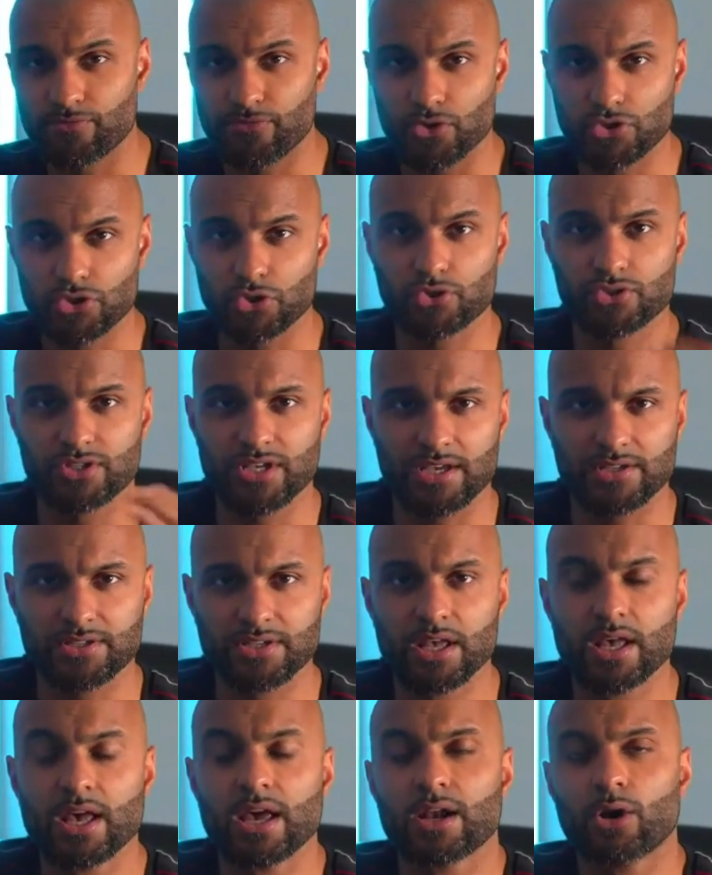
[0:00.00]
for success.
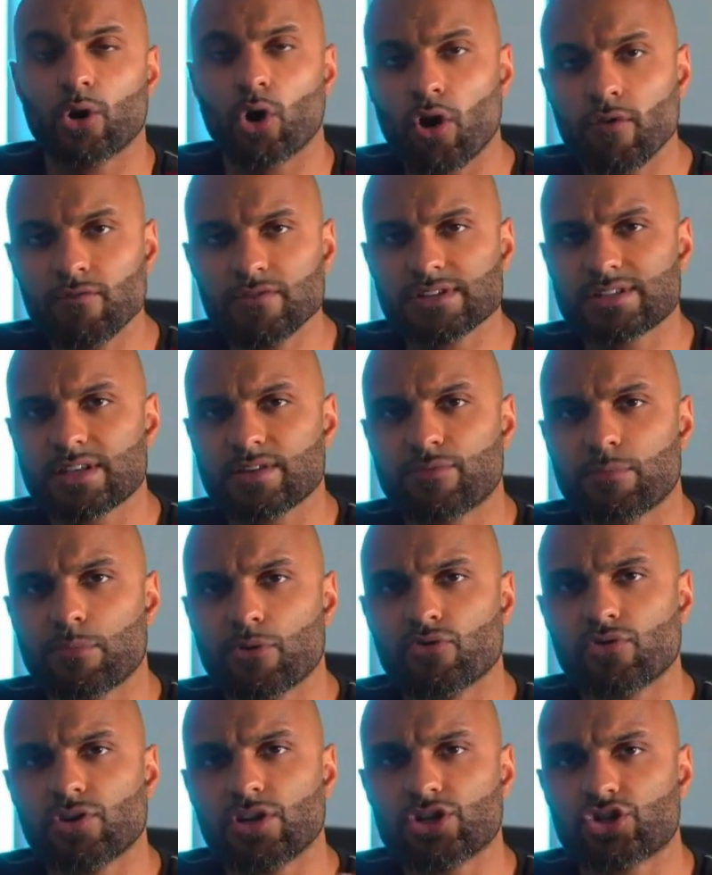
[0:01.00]
Now, obviously, from a
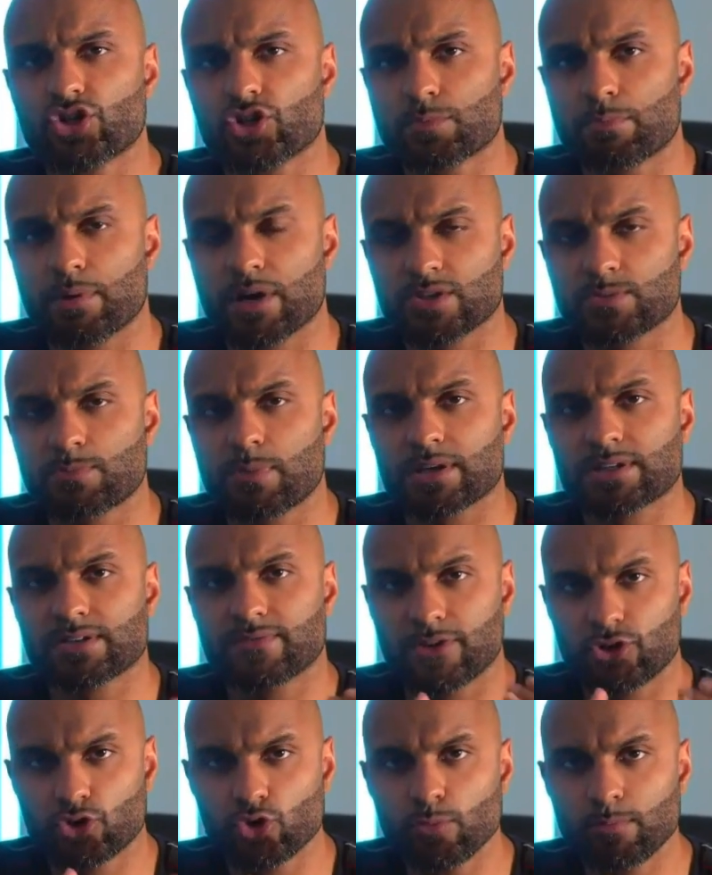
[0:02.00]
religious perspective,
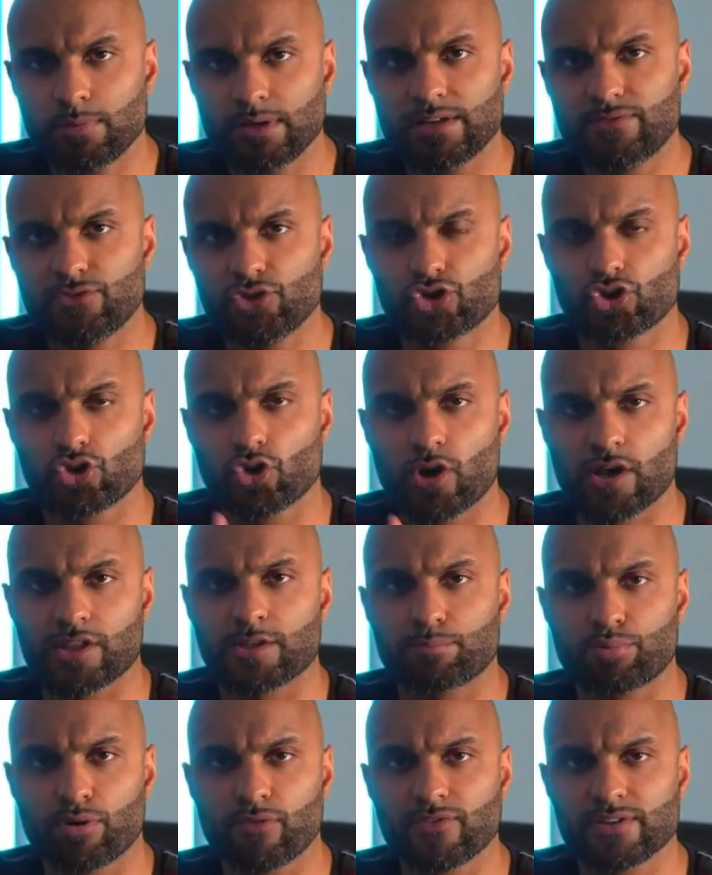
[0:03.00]
I do believe you should look at the
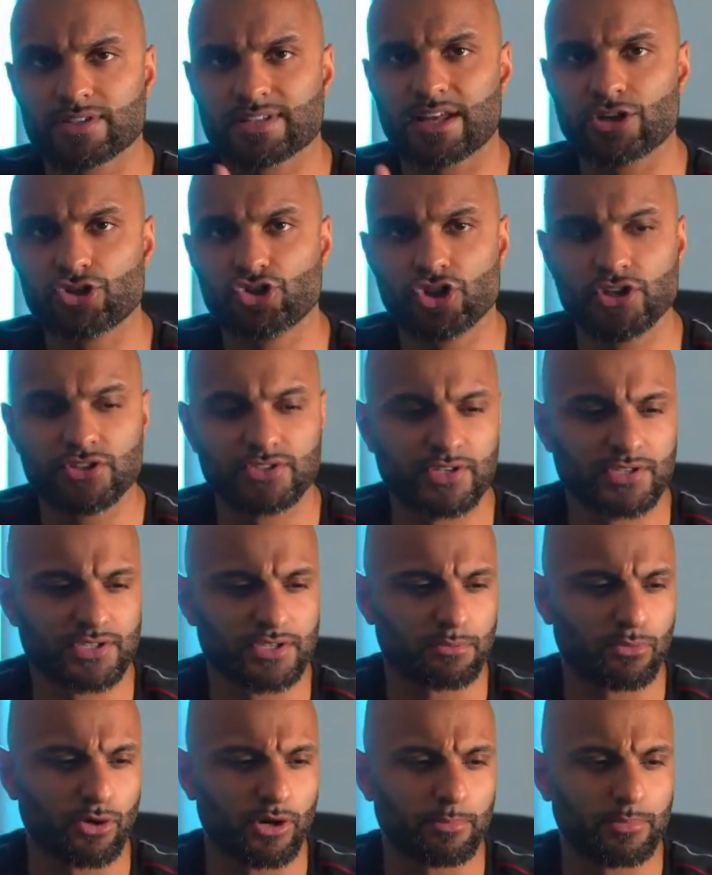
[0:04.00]
prophets like Jesus
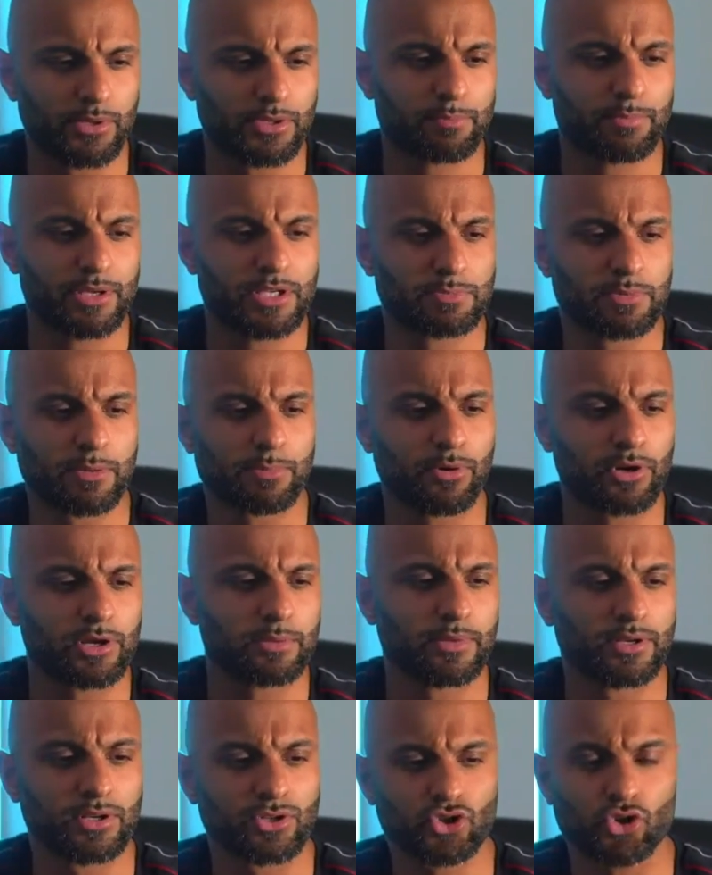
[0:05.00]
and Muhammad, peace be upon
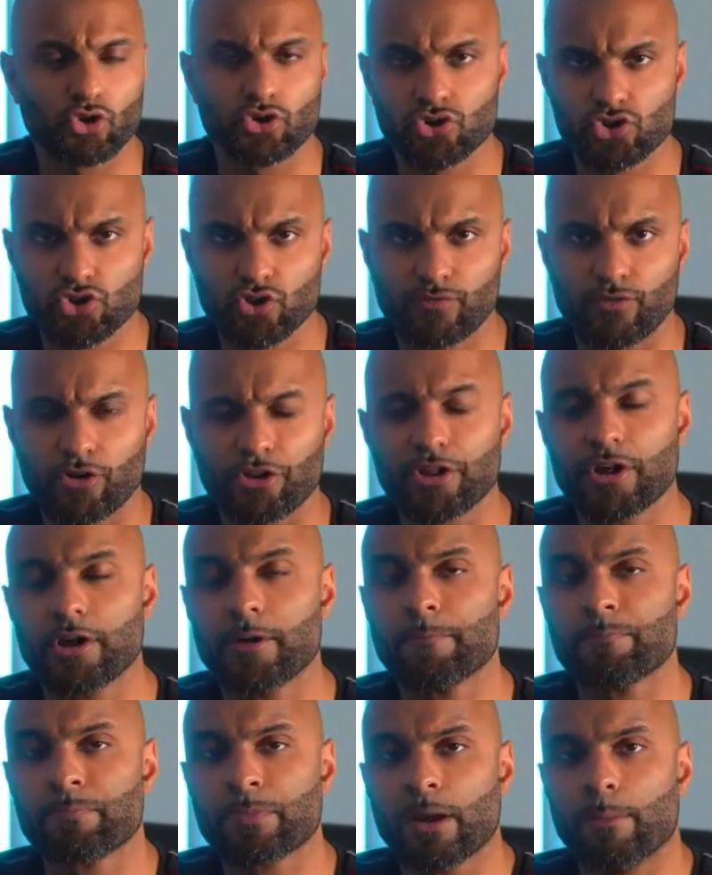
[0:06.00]
him, and so on and so forth.
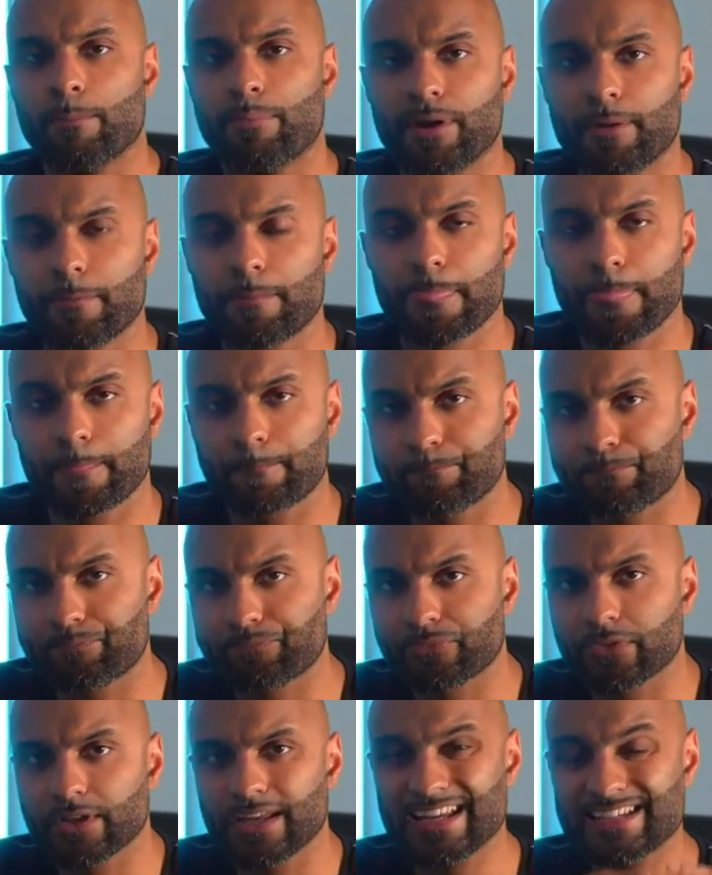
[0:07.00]
But
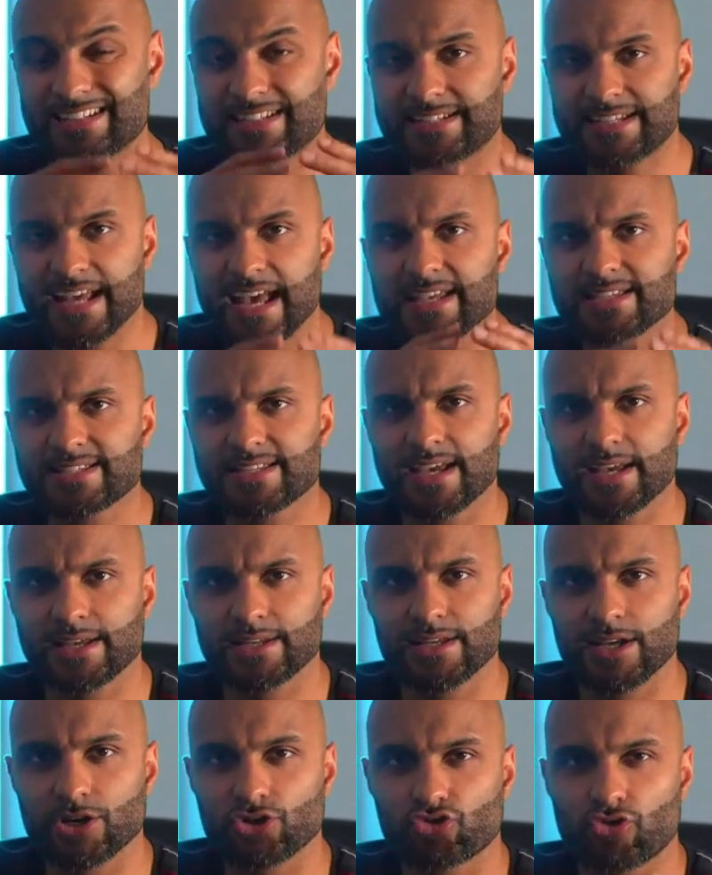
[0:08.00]
in today's day and
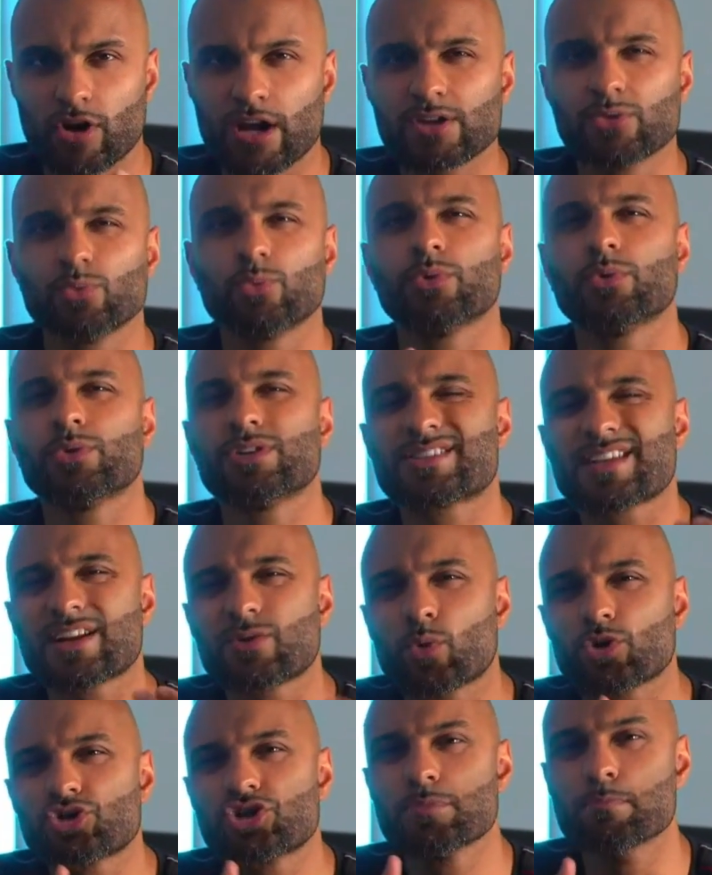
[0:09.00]
age, right, instead of
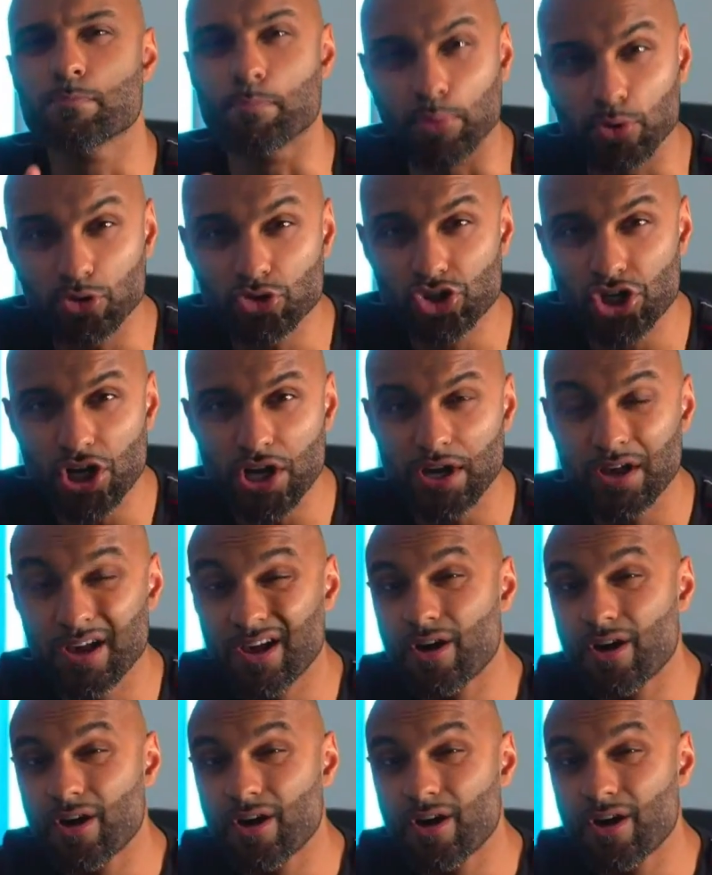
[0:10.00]
watching bullshit,